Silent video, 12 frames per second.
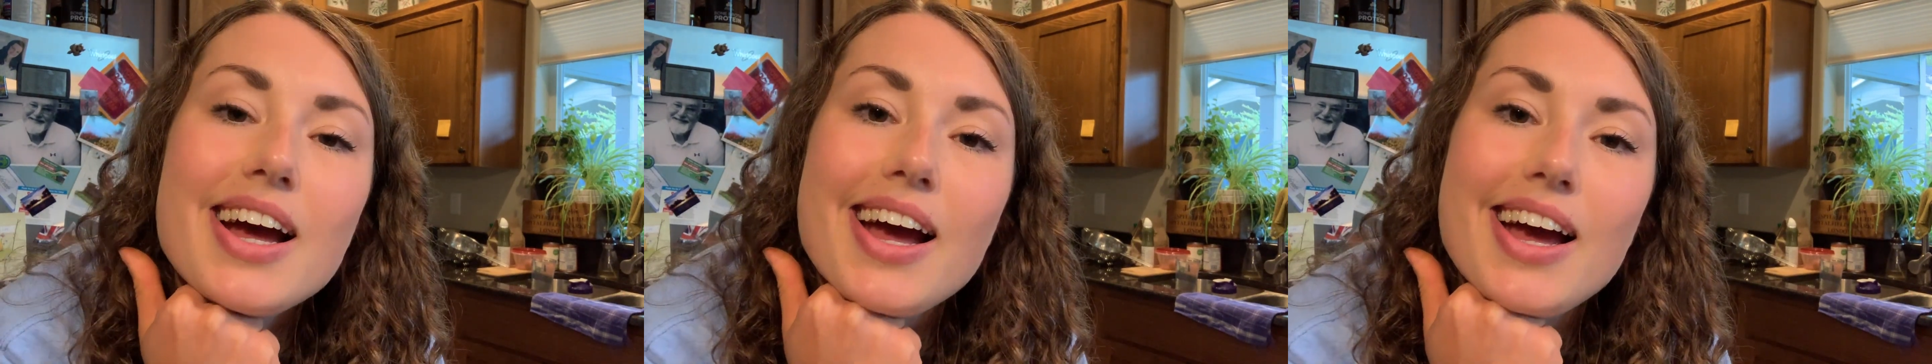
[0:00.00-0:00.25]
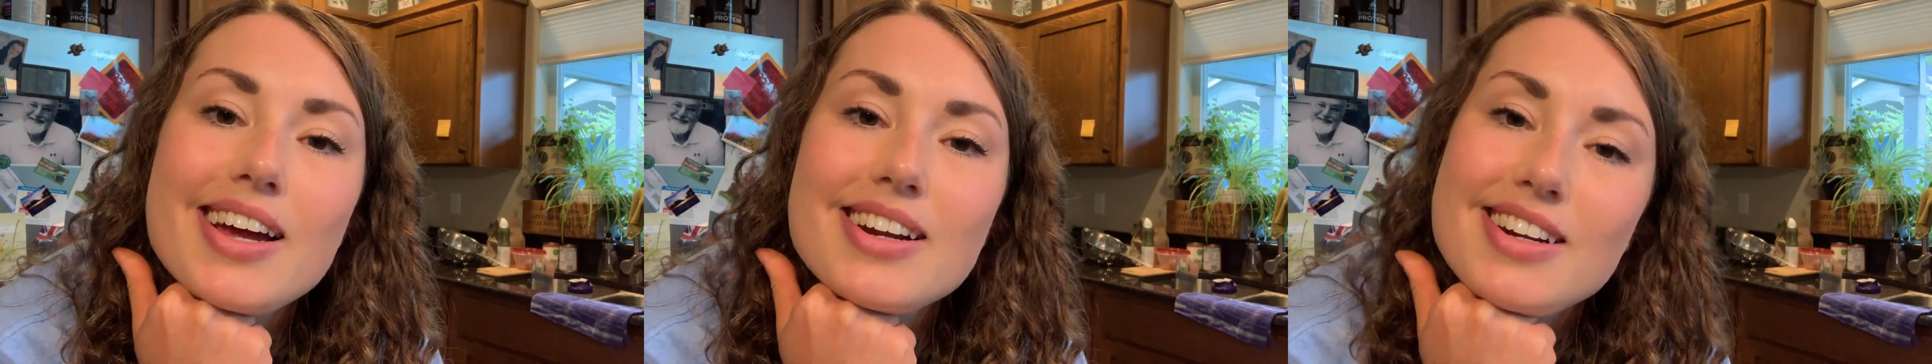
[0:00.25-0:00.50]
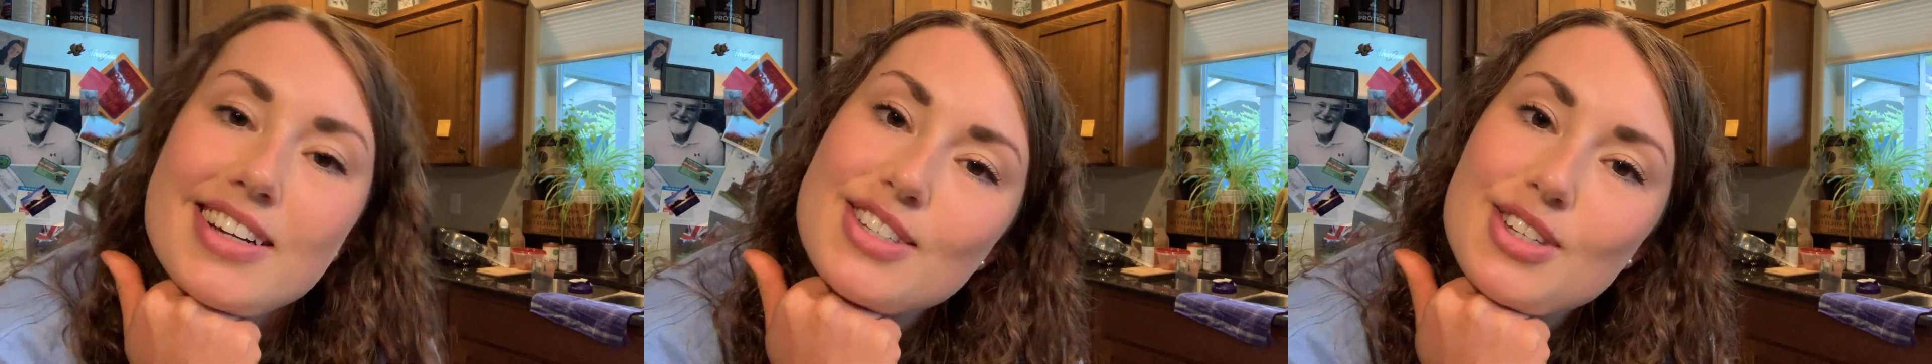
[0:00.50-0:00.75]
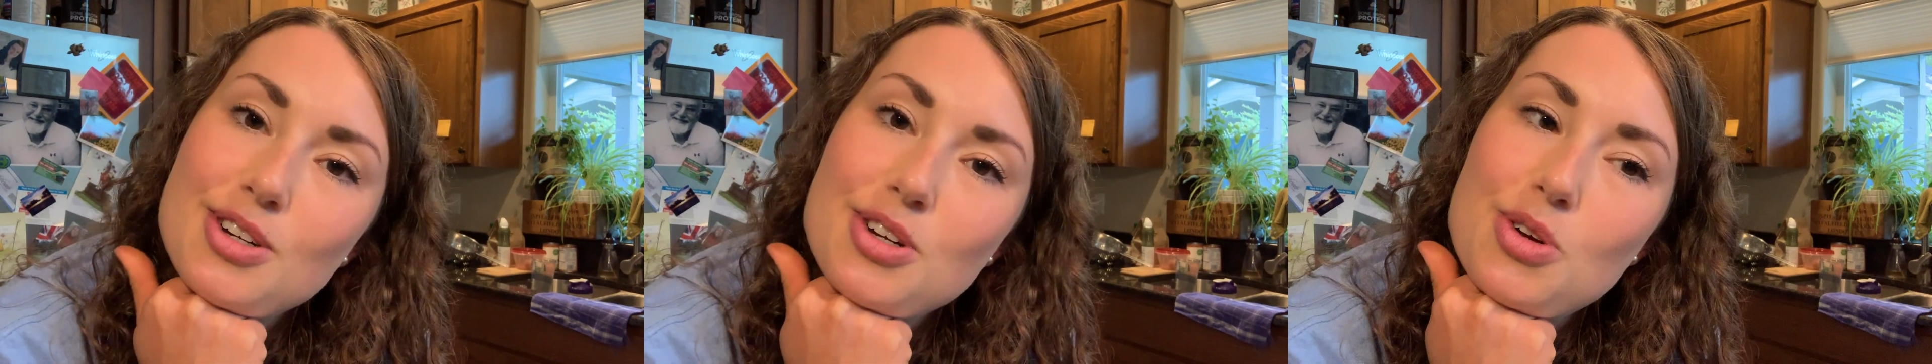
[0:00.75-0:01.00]
and a
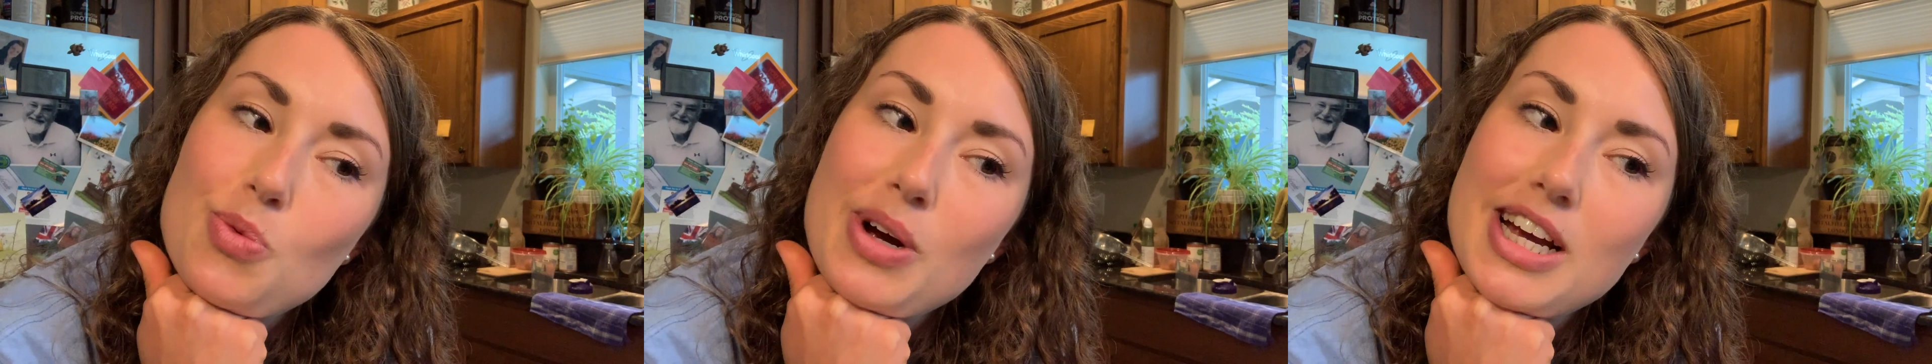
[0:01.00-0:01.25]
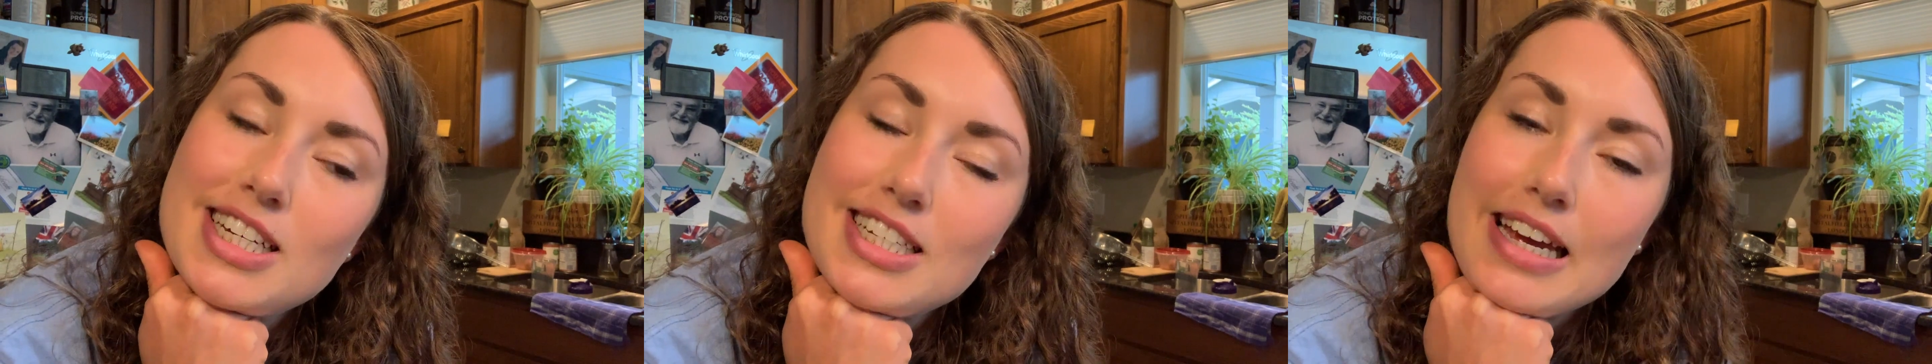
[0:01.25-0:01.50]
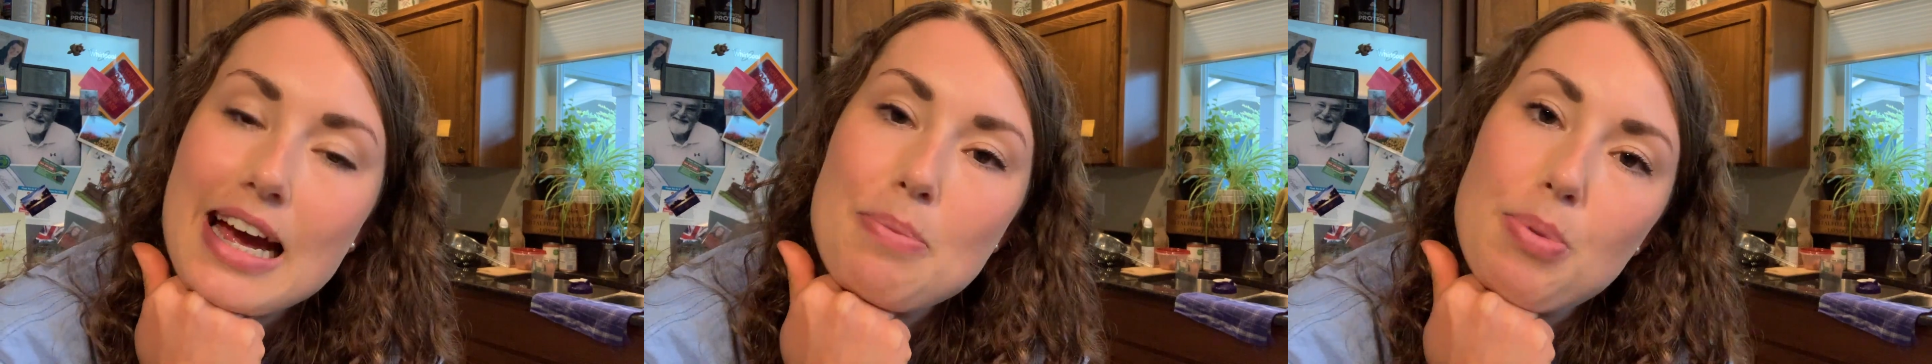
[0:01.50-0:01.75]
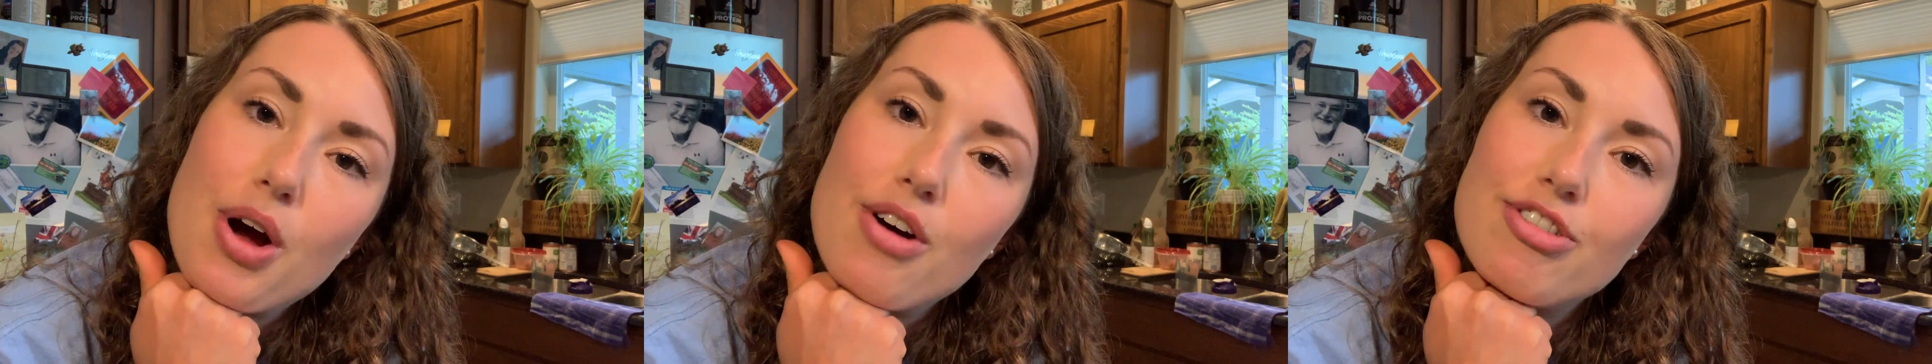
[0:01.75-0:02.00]
nice little way to
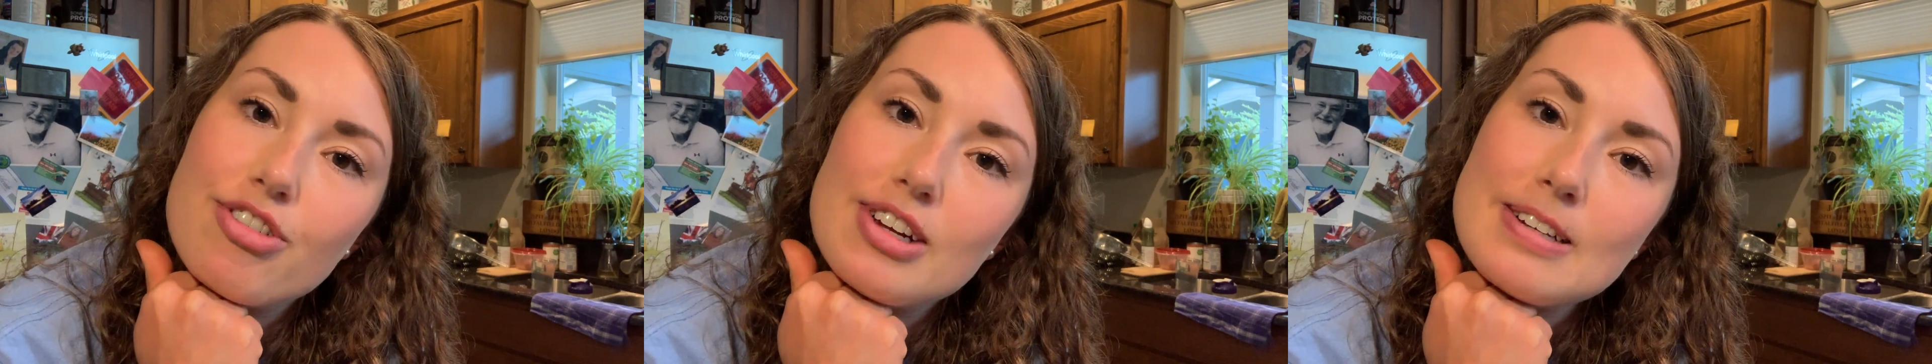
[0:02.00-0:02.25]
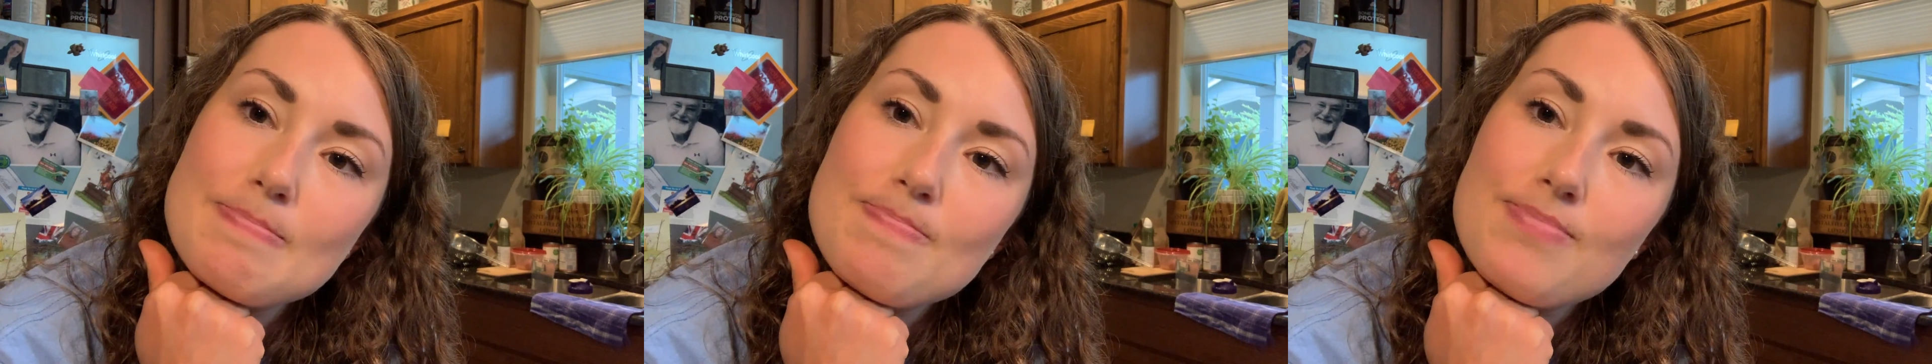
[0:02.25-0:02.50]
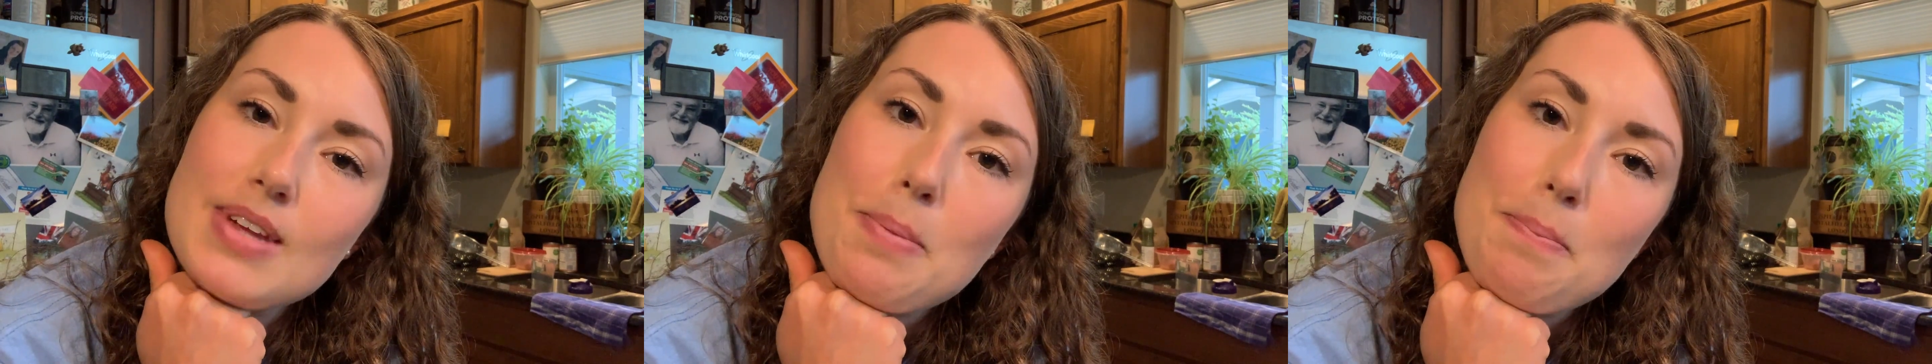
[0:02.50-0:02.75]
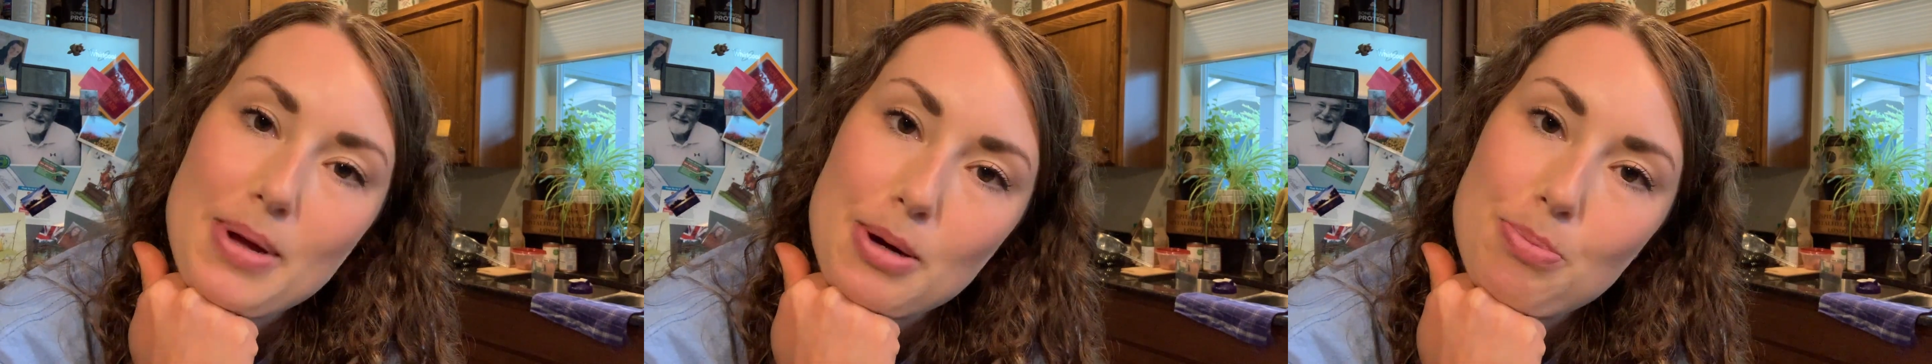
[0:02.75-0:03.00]
cap off
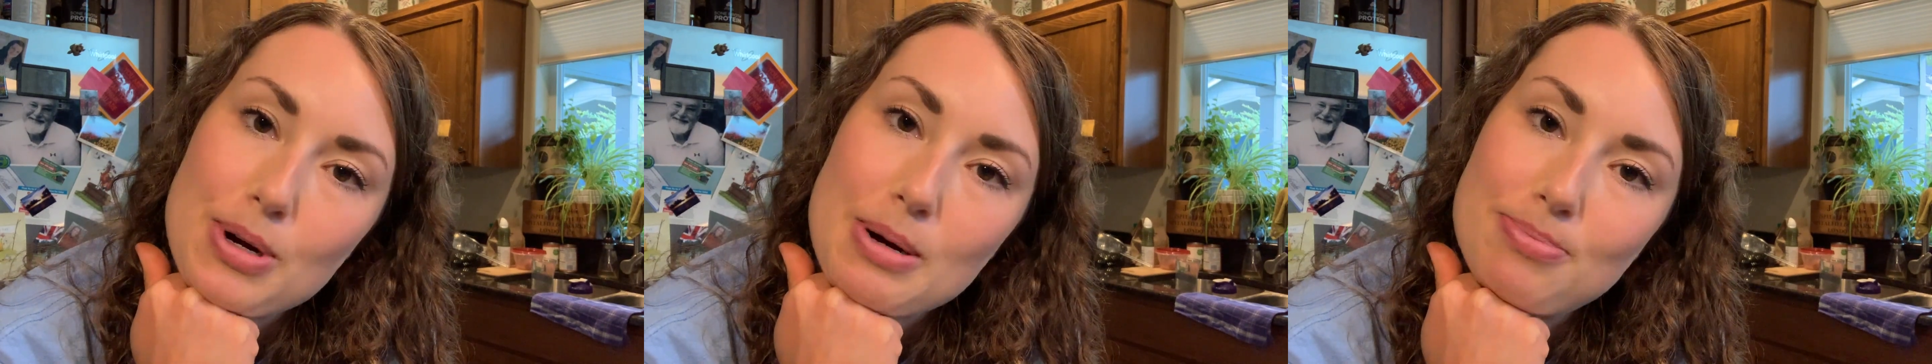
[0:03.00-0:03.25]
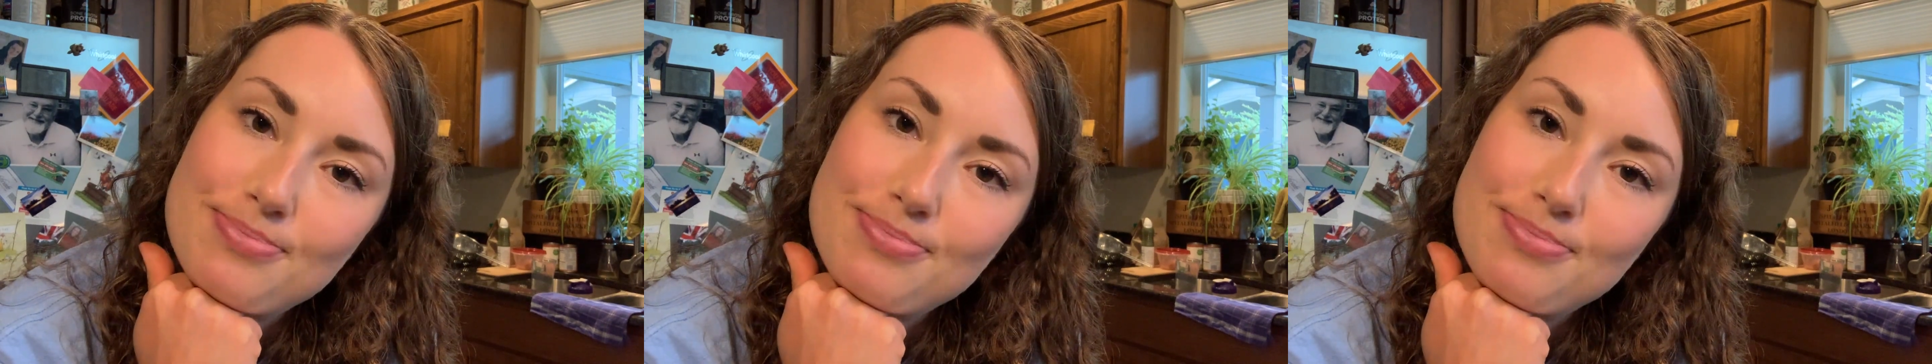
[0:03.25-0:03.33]
meal prep.